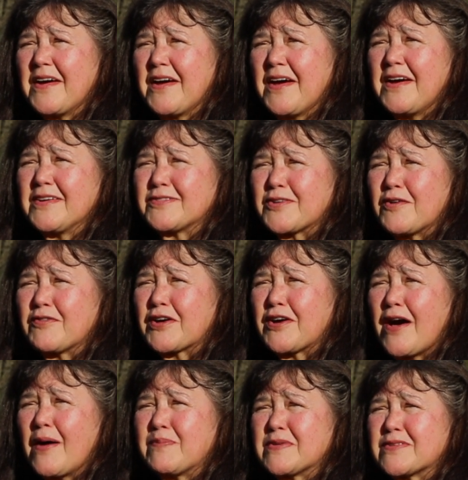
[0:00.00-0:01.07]
I drove a
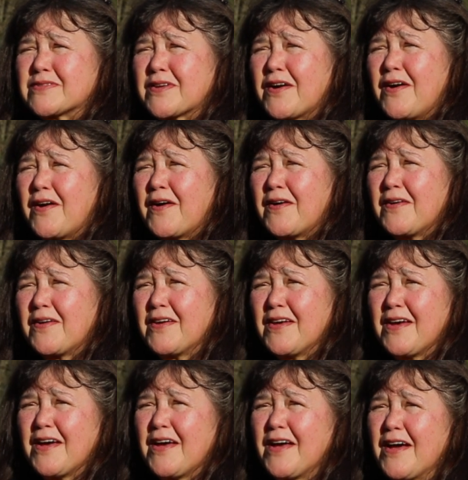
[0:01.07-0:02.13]
cop's car.
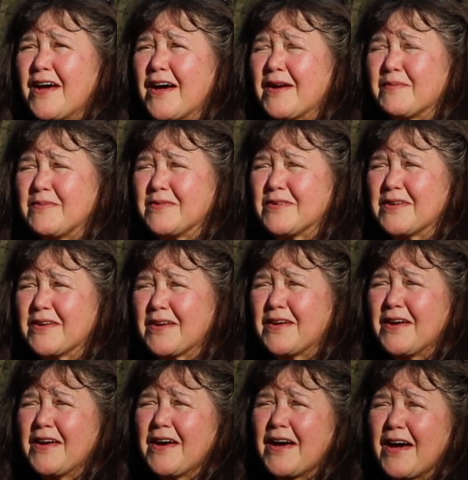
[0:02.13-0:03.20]
I,
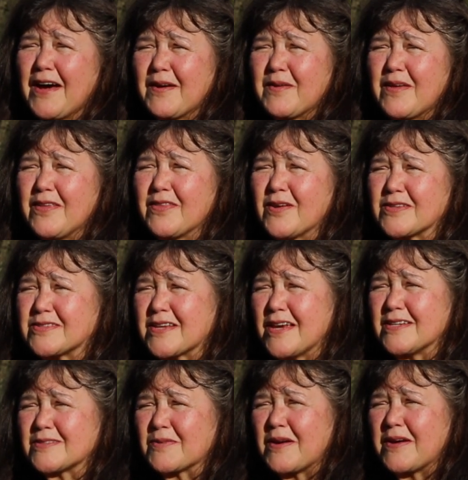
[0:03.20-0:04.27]
in those days,